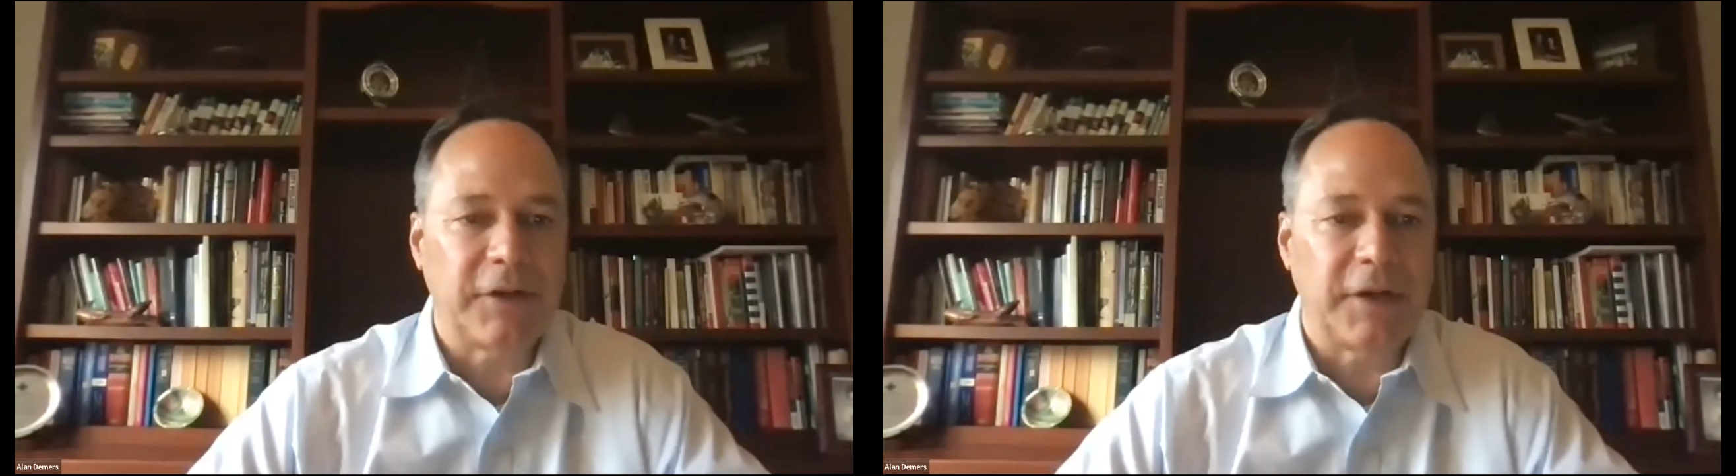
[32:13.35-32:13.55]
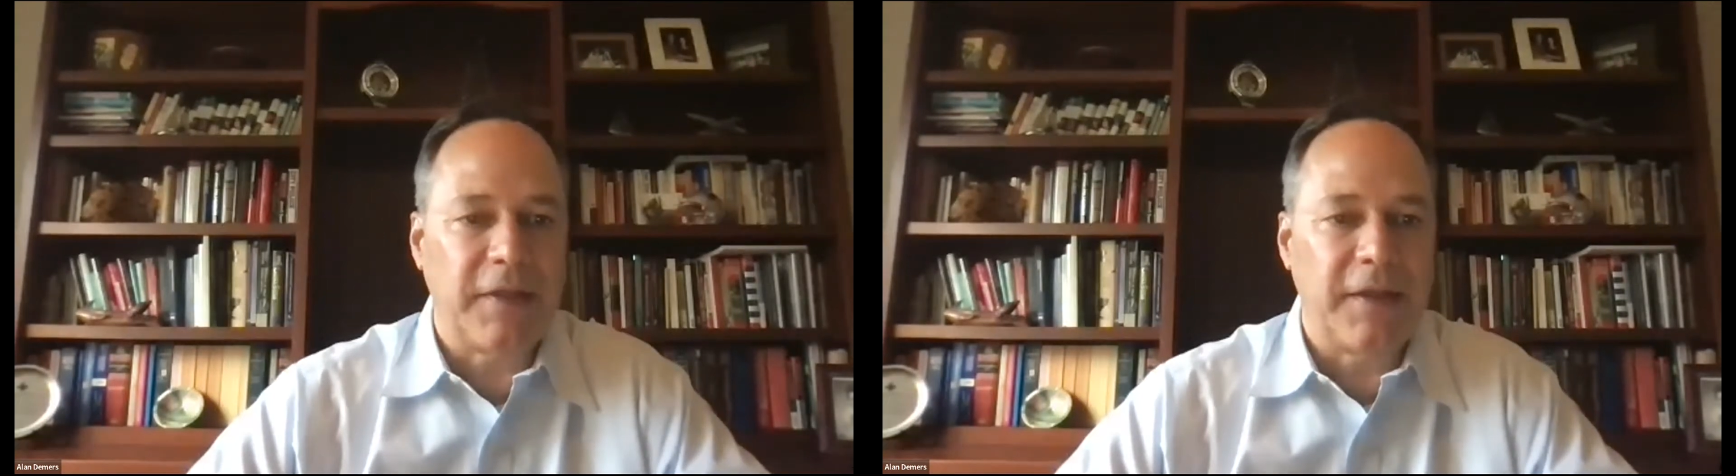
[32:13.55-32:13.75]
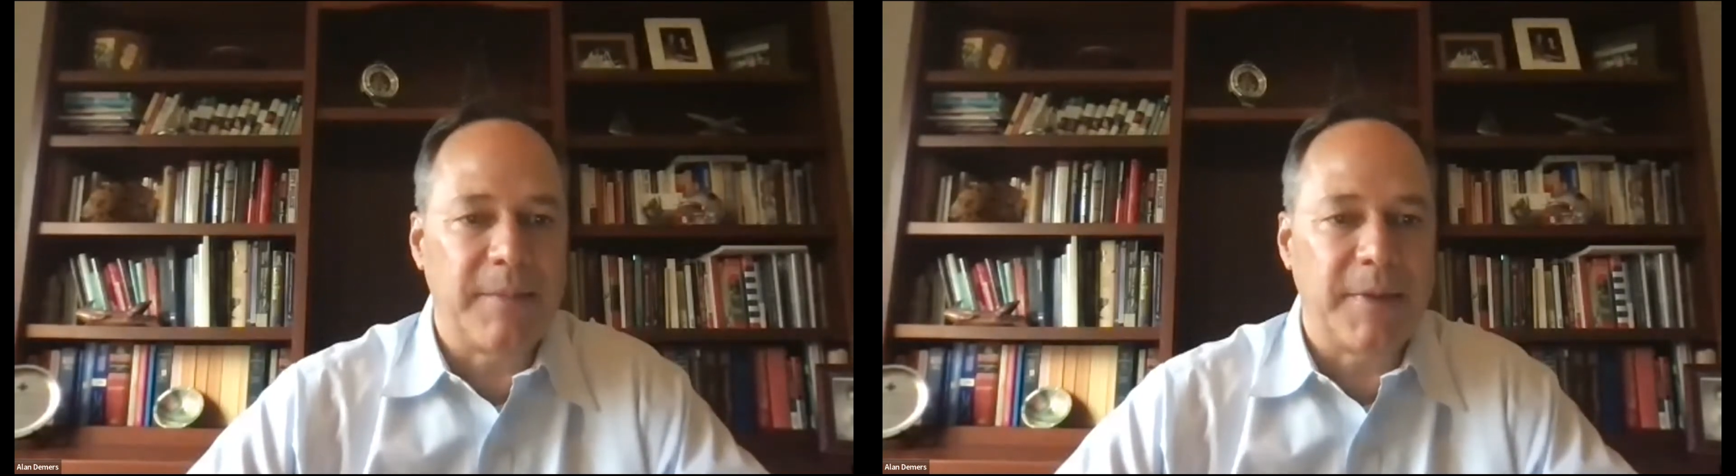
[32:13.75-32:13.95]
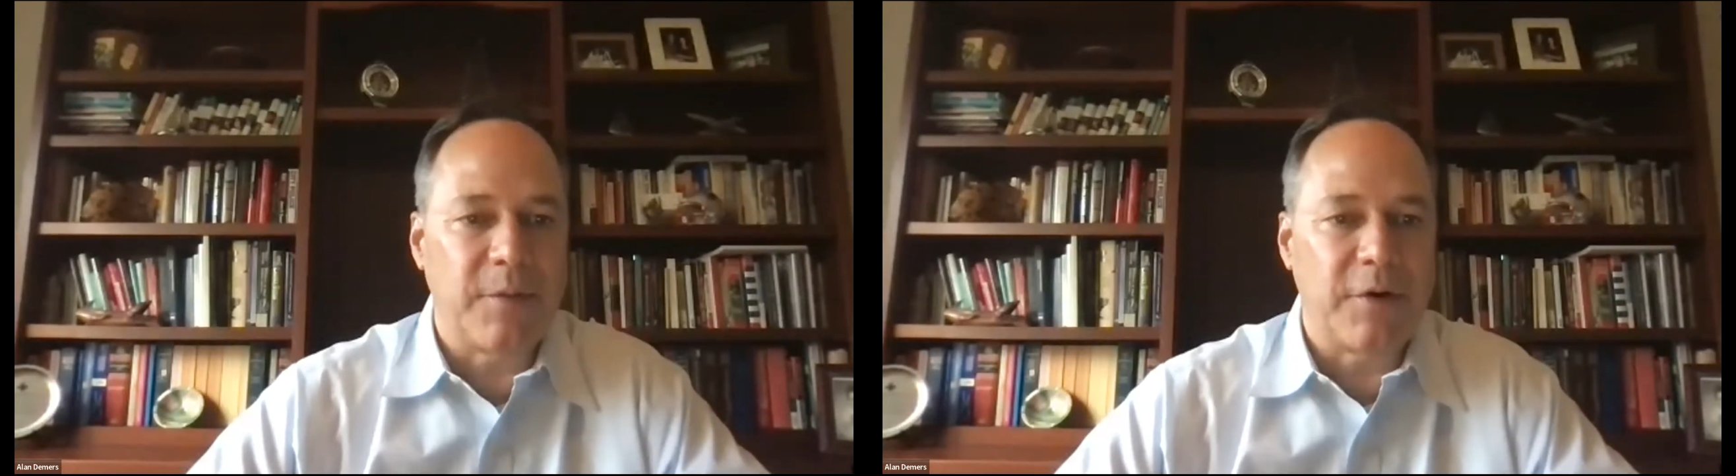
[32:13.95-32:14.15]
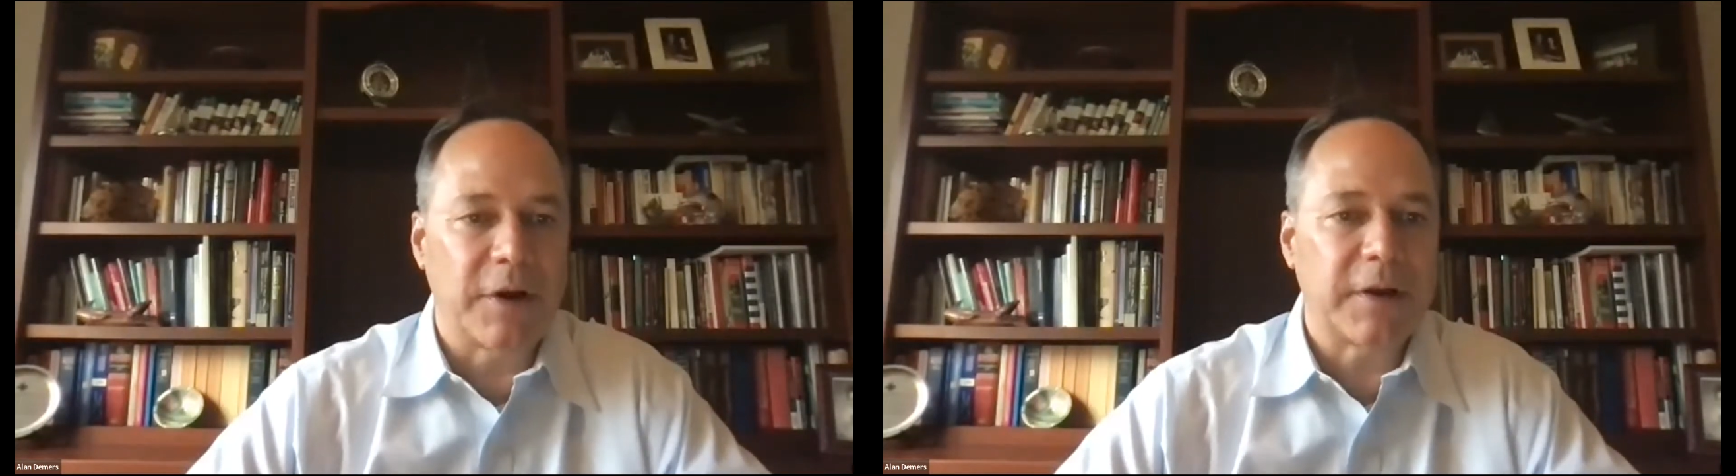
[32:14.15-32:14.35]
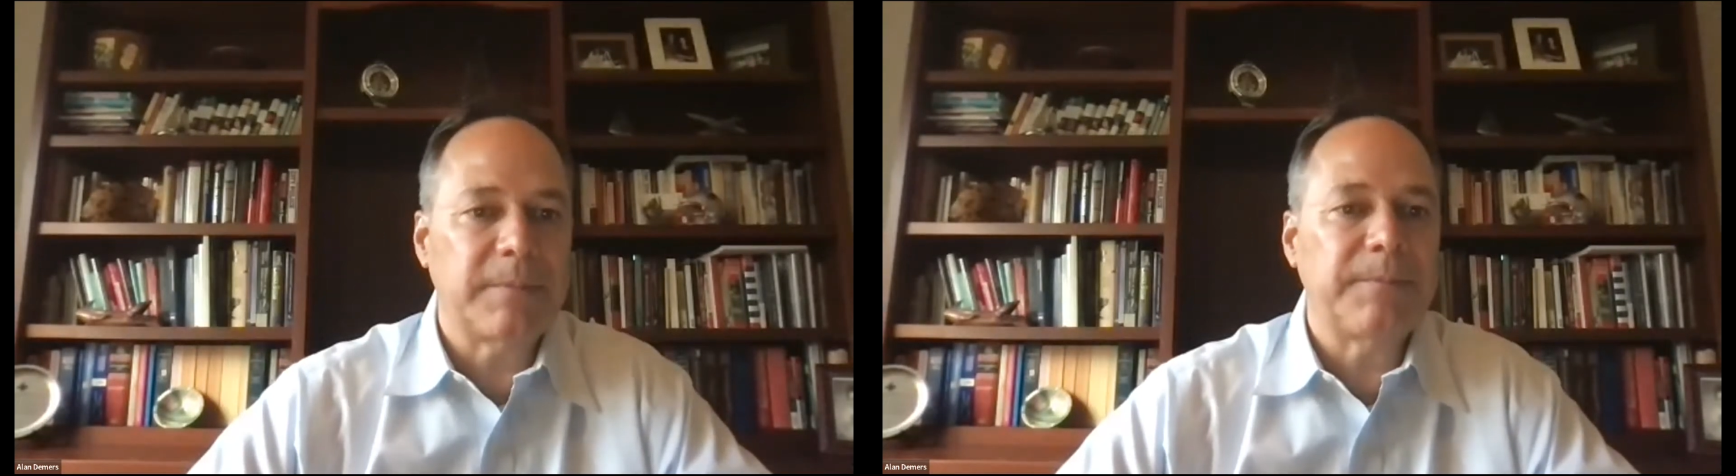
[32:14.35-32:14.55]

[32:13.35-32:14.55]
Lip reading: and how that may work.